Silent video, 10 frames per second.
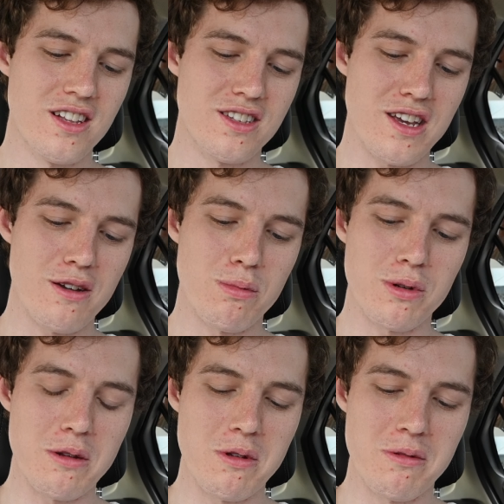See how
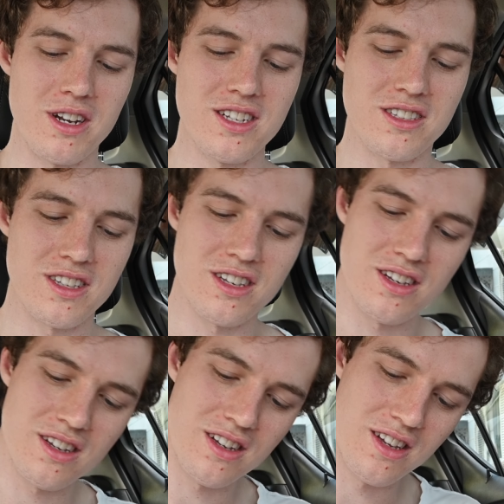premium it is.
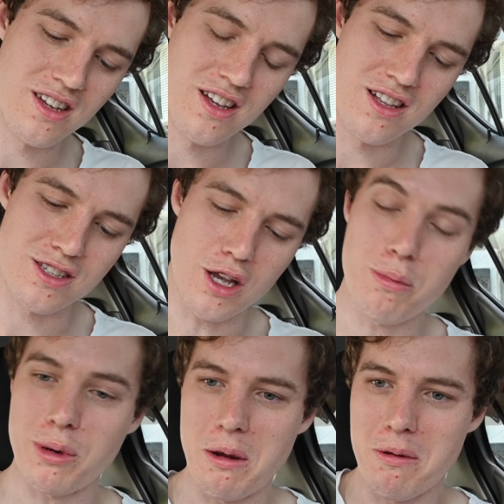So
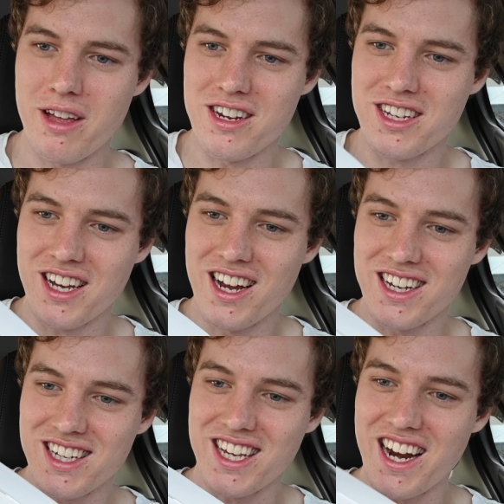premium that you can't
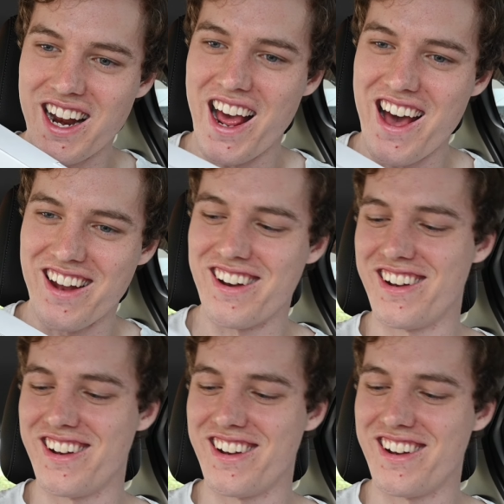get it out.